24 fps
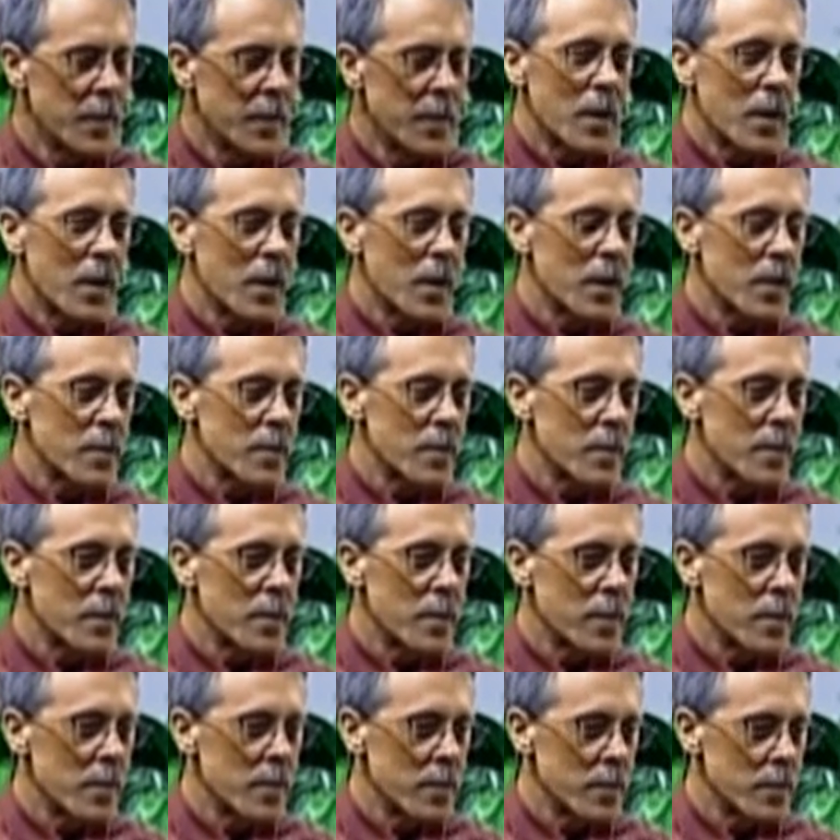and
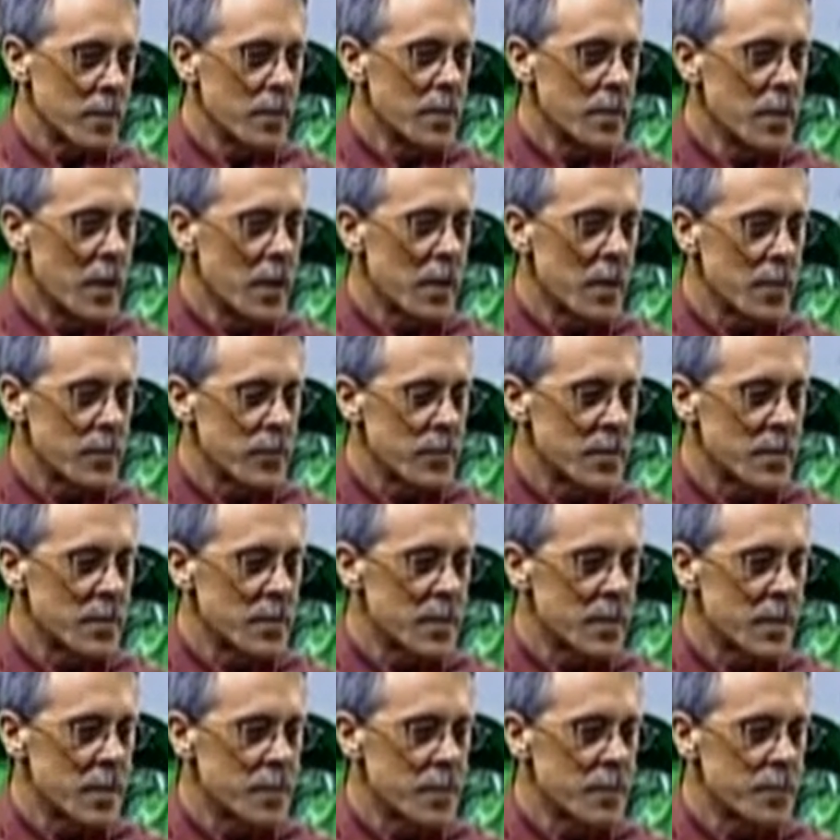yeah, it was
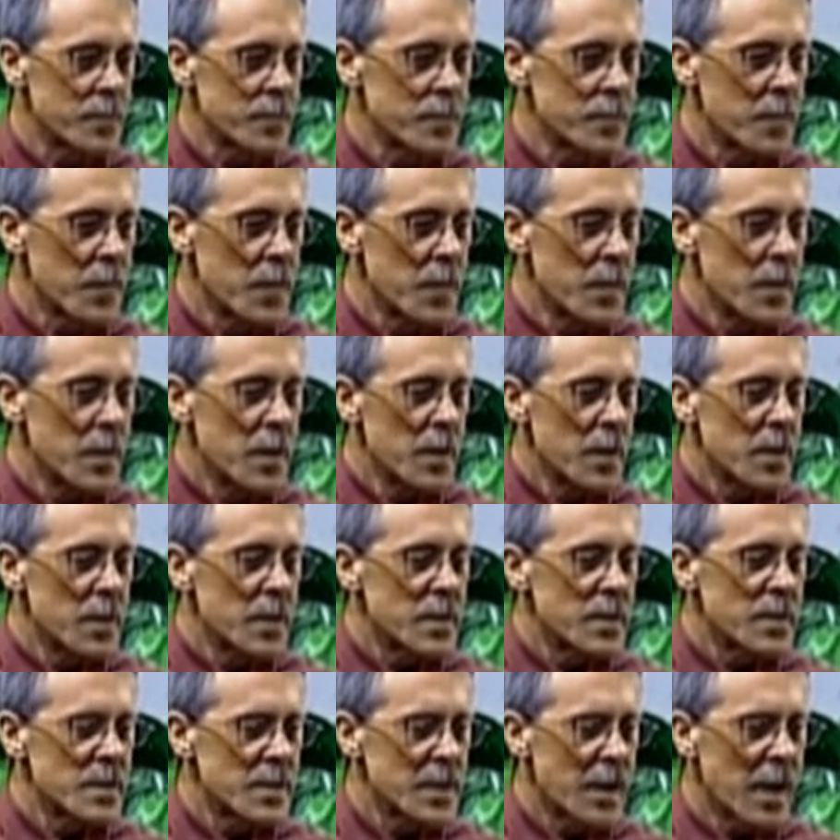a
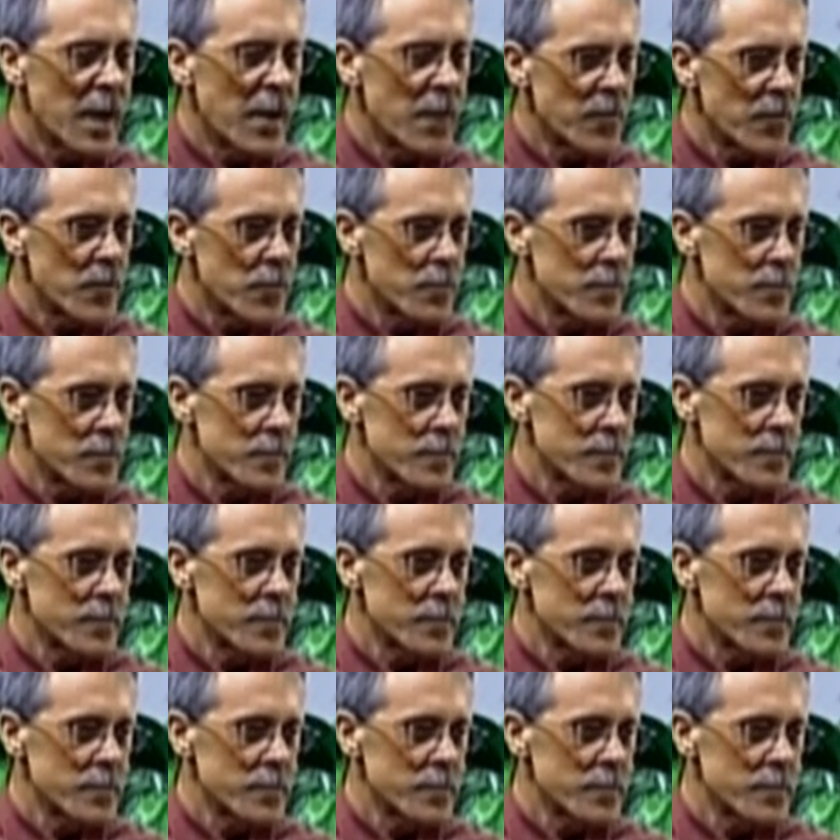scaffold